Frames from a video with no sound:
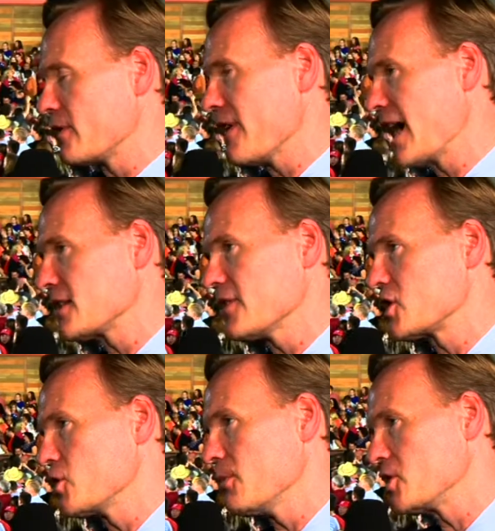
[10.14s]
activists
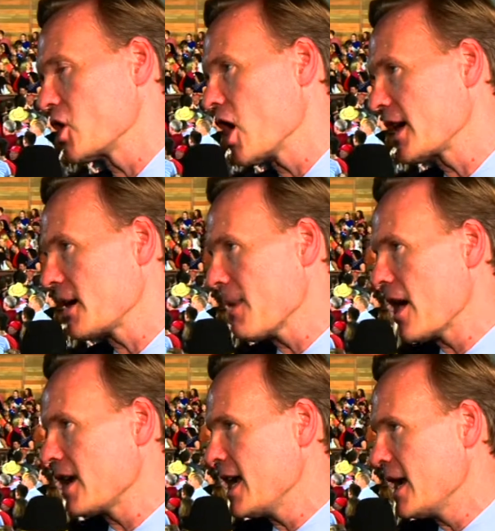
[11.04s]
who've been talking about
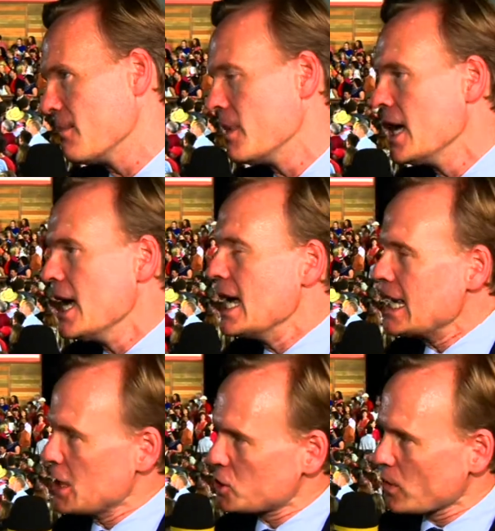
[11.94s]
him.
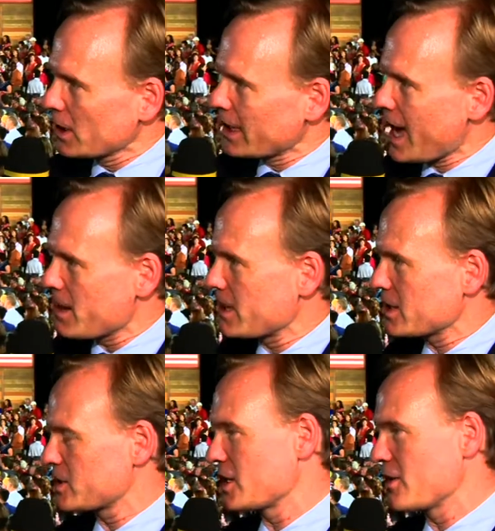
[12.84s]
He's really got to be
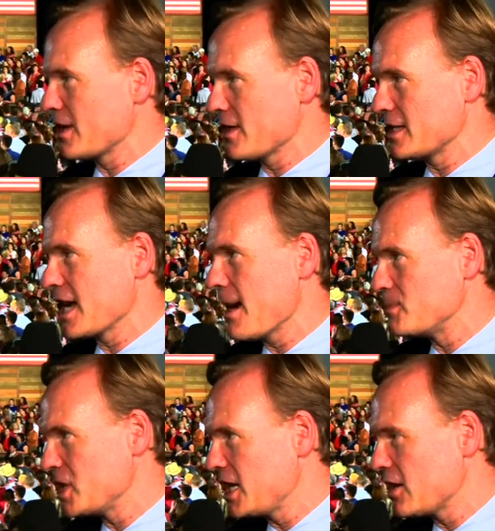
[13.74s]
considered in the top
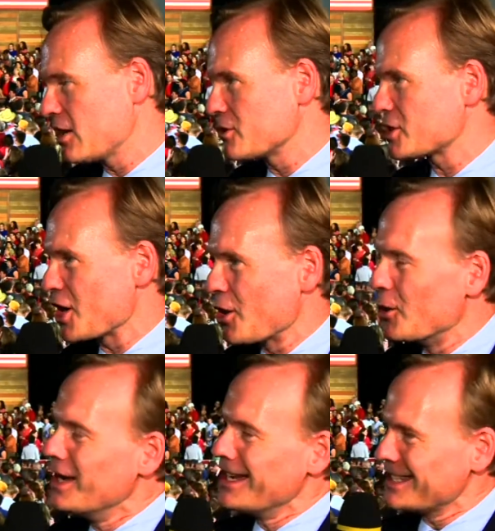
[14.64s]
tier. So
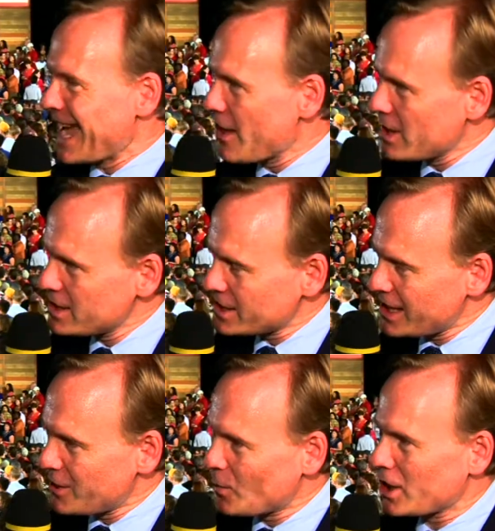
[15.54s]
now that he's
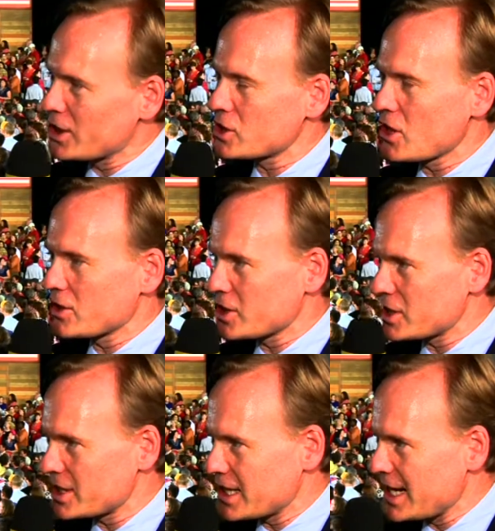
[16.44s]
in, we're going to start to
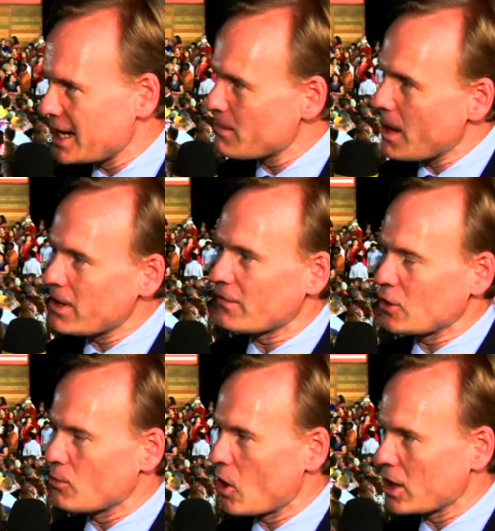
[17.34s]
see maybe a few
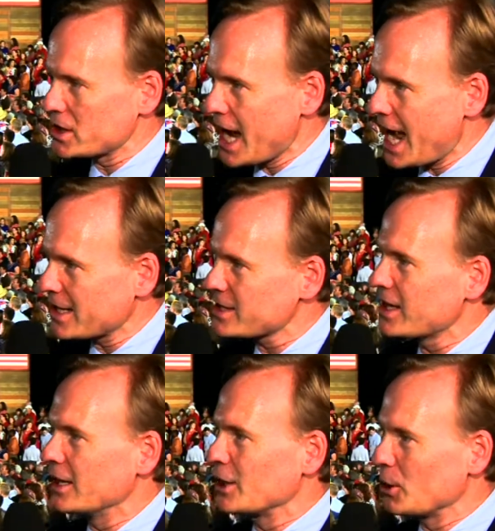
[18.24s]
more attacks, a
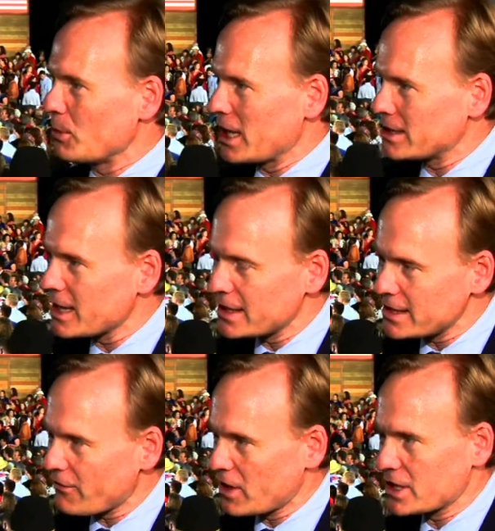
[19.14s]
little bit uh,
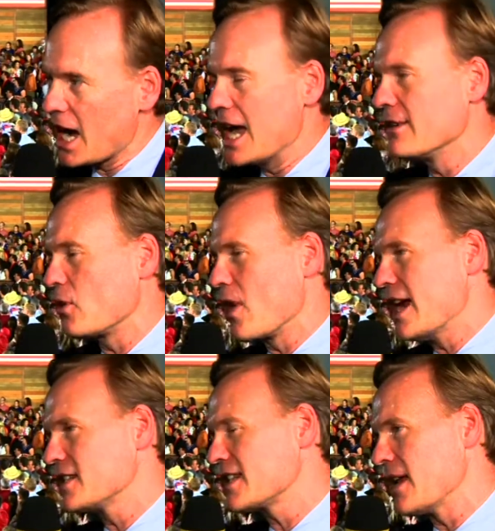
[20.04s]
different kind of a
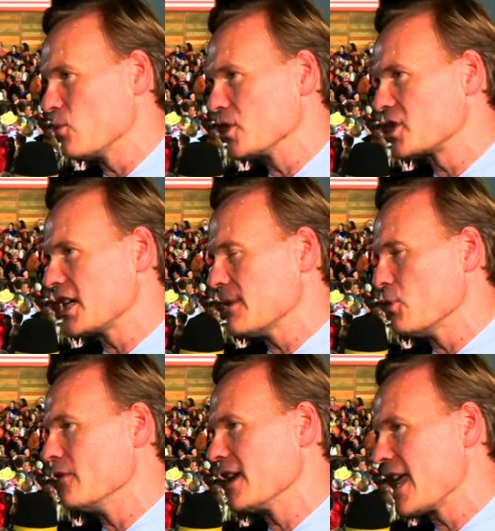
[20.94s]
race, and we'll see it move
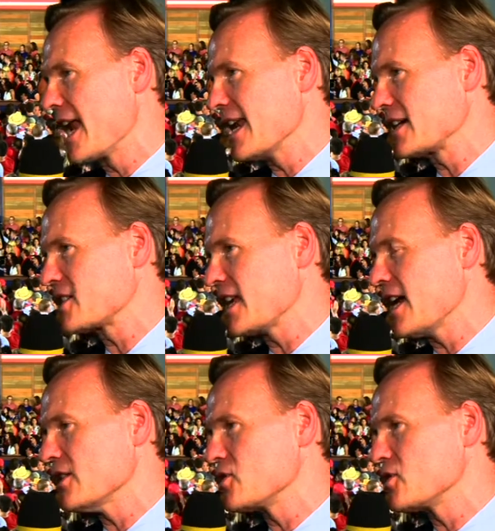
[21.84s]
into that next stage.